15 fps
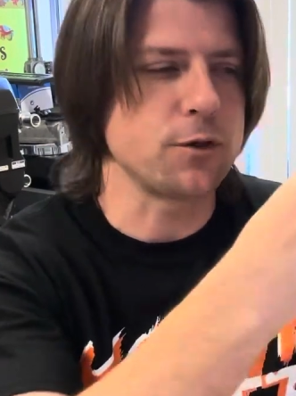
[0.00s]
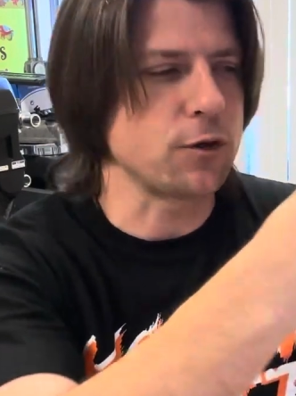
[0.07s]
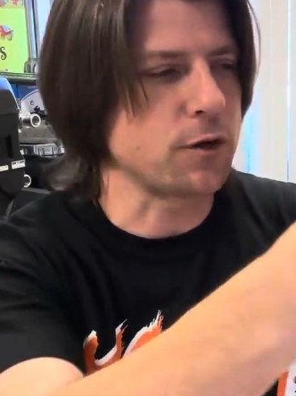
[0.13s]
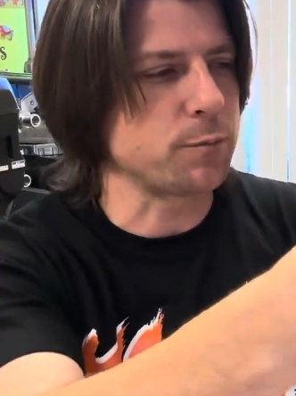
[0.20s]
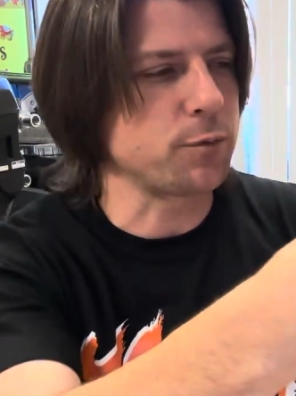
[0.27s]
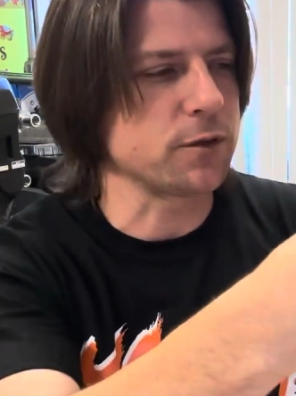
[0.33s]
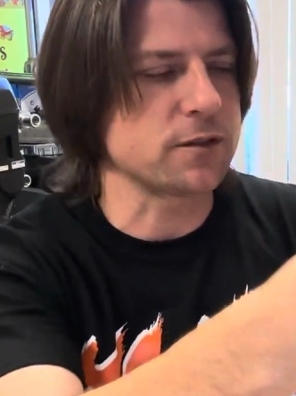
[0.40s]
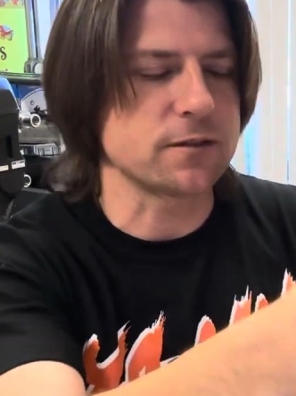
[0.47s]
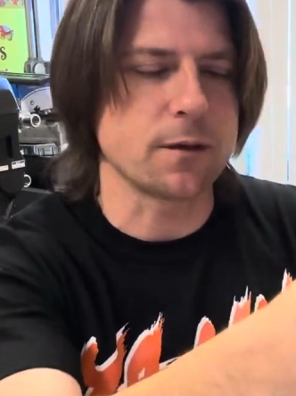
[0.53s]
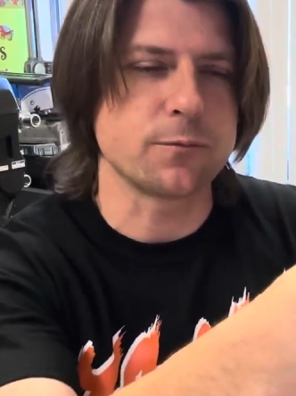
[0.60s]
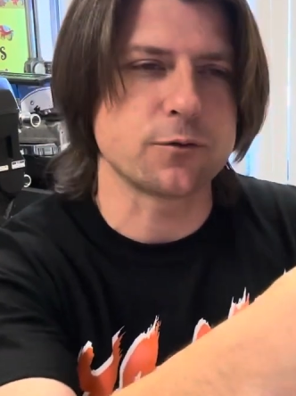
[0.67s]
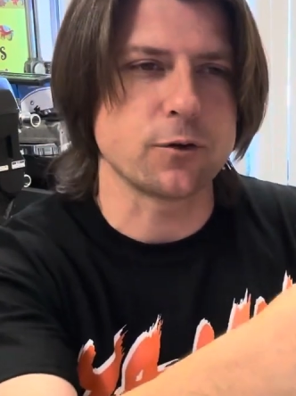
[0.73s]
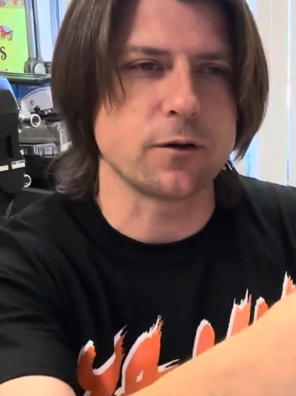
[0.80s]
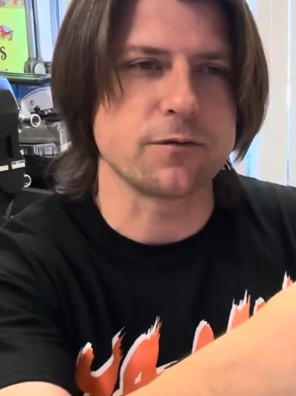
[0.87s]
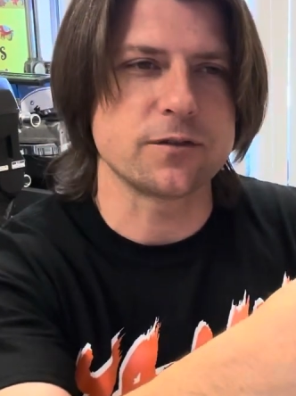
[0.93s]
You could put some
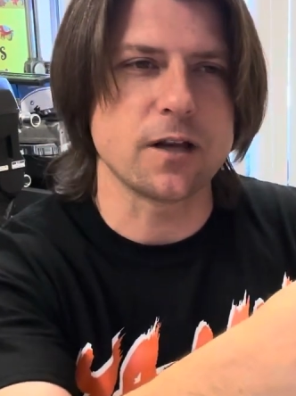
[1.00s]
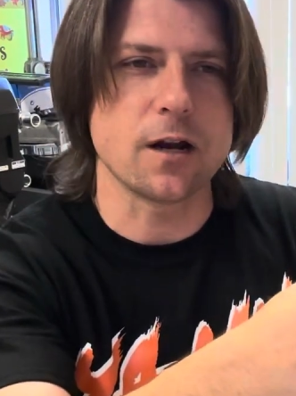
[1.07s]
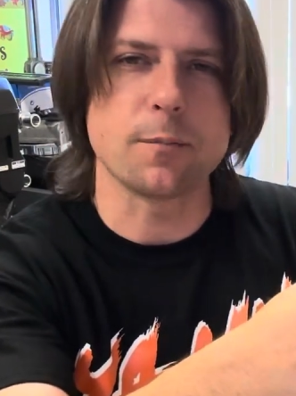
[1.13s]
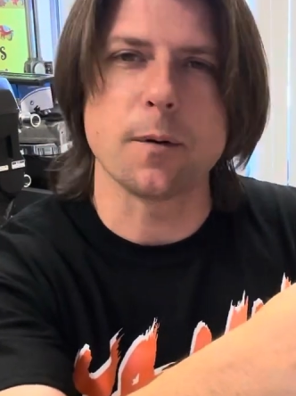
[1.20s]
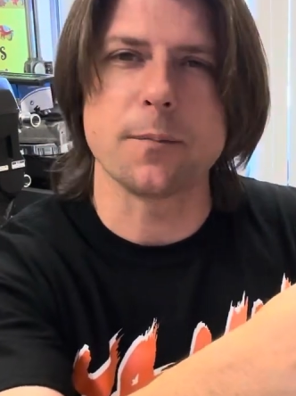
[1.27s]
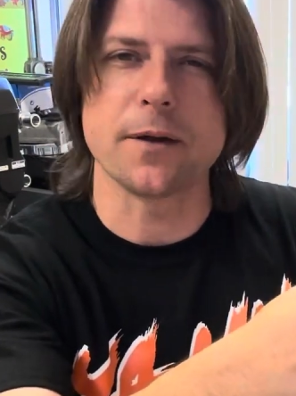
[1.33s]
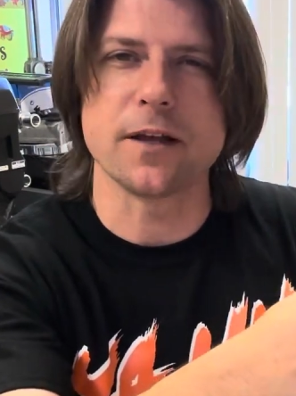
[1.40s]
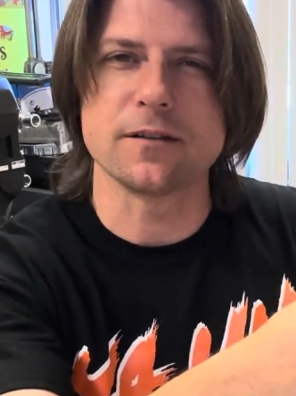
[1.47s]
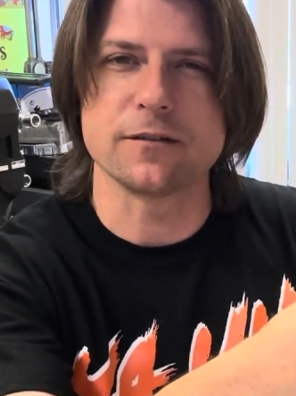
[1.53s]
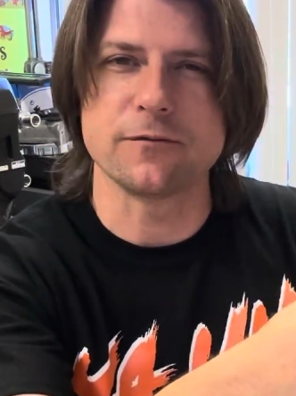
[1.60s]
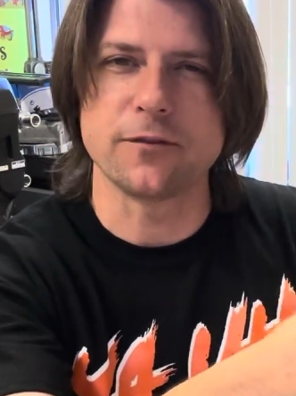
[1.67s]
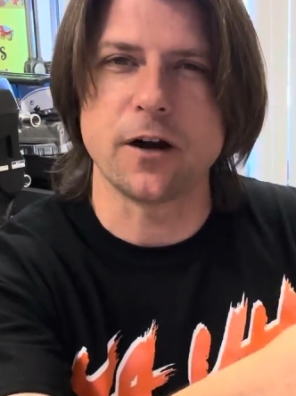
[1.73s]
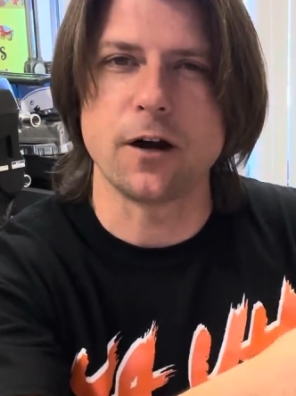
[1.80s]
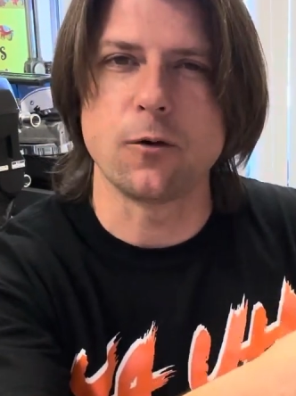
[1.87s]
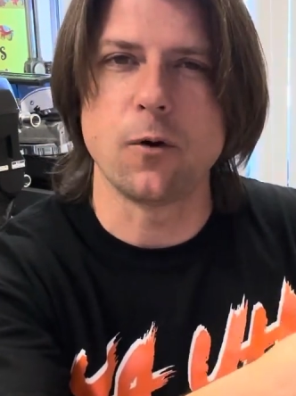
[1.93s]
sort of setup up against a
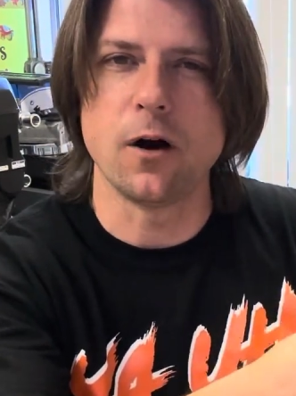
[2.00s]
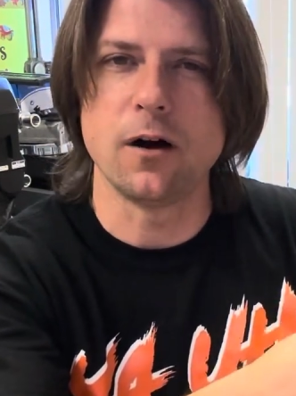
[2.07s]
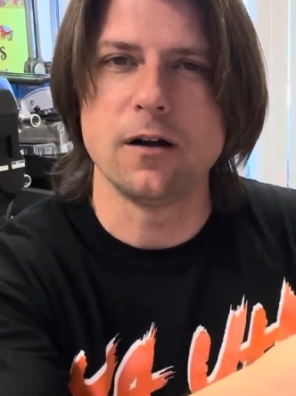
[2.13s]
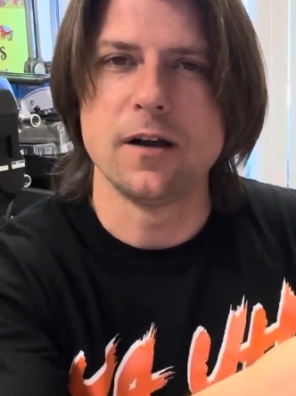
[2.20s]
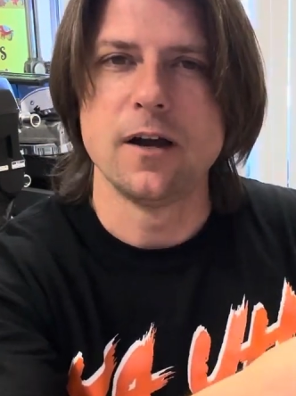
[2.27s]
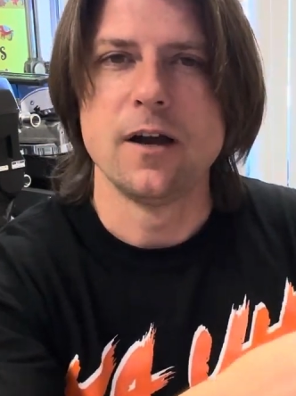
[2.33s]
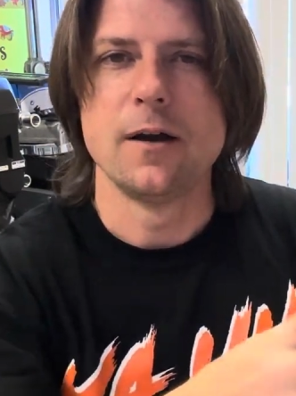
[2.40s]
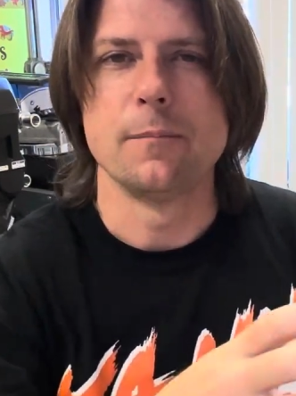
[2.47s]
firewall,